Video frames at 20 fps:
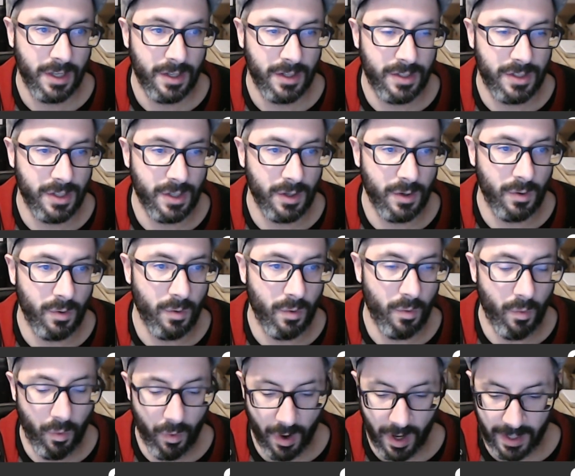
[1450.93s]
to
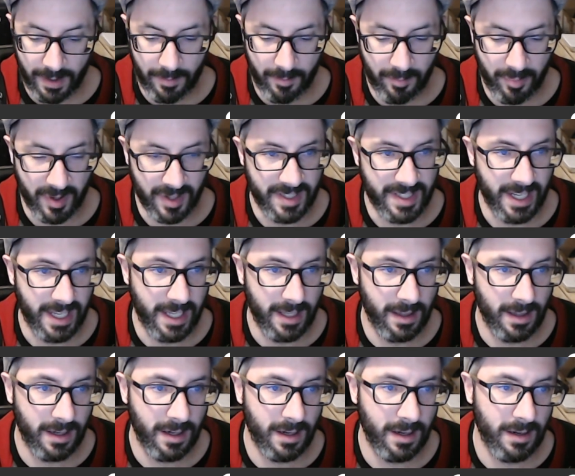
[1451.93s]
one
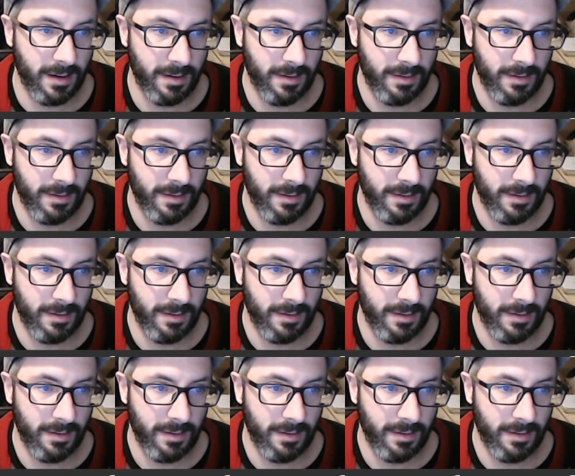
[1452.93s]
particular